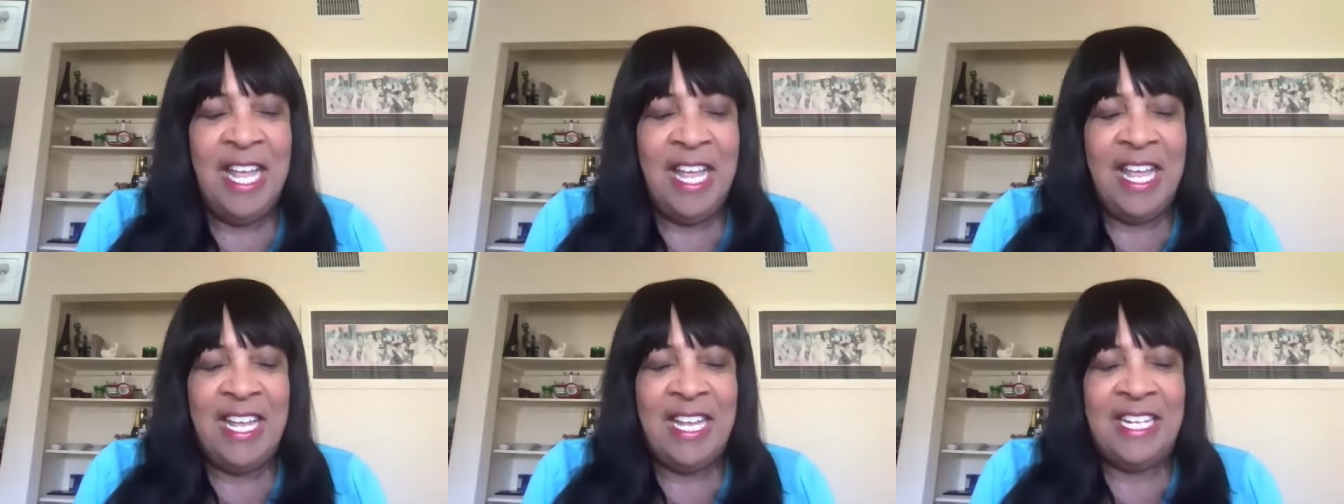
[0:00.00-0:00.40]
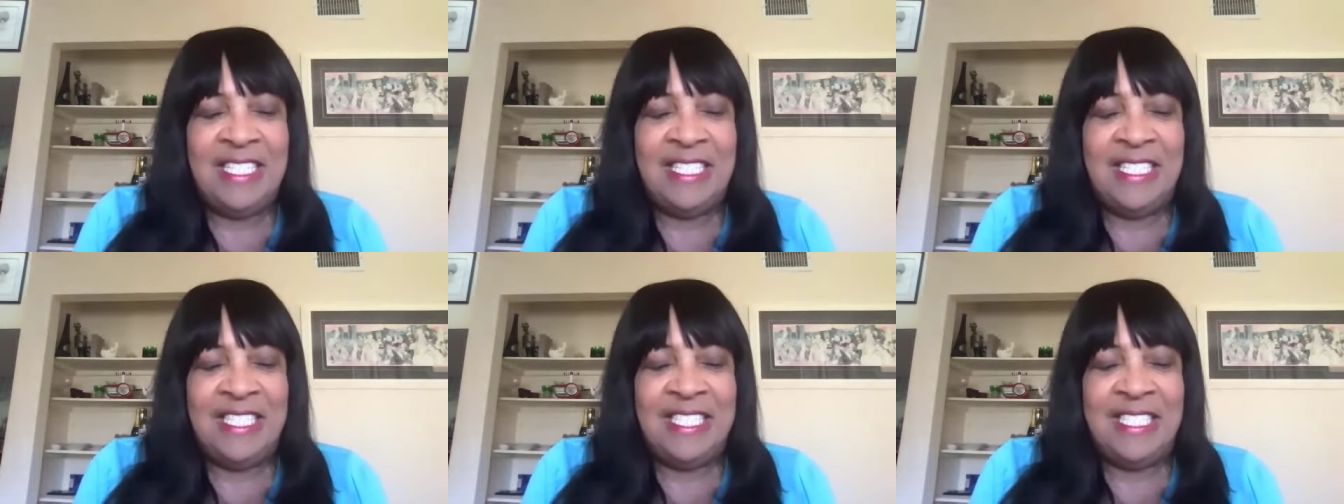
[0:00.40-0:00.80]

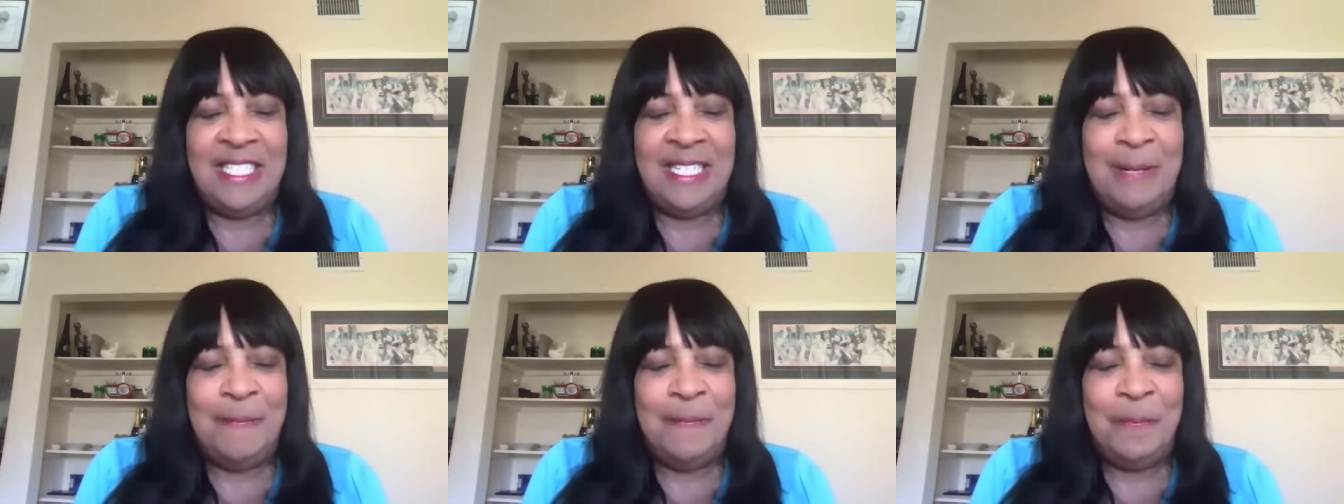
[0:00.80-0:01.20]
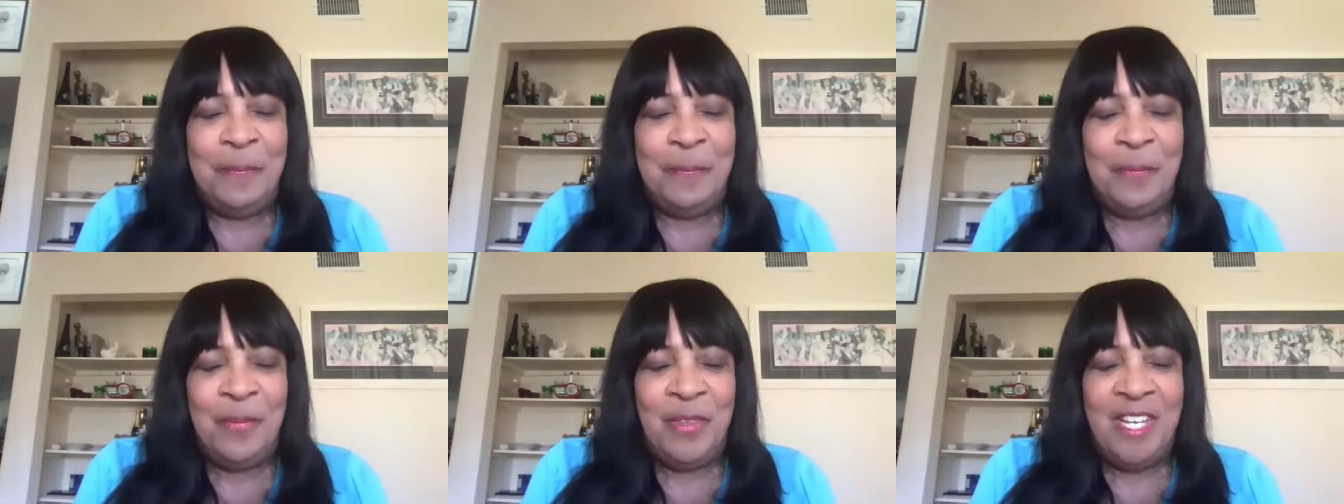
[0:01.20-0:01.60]
And
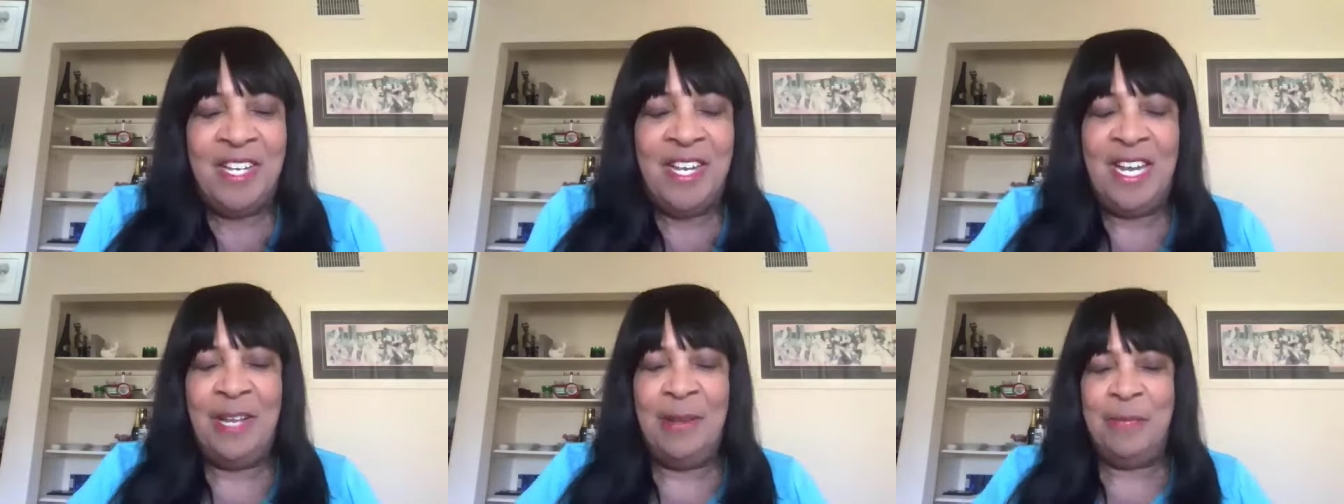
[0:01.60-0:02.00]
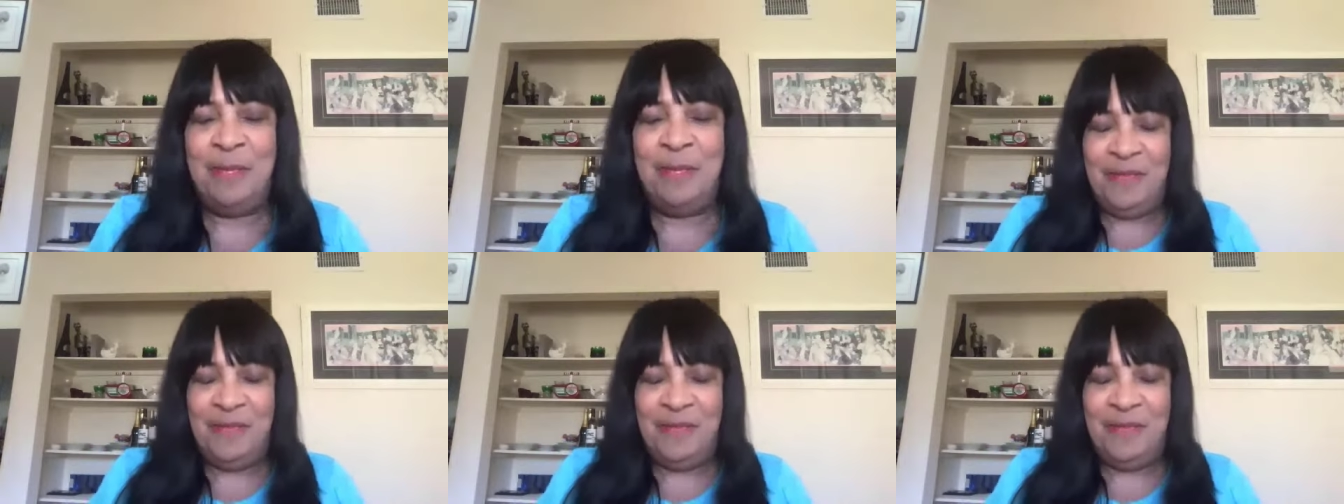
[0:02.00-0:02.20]
I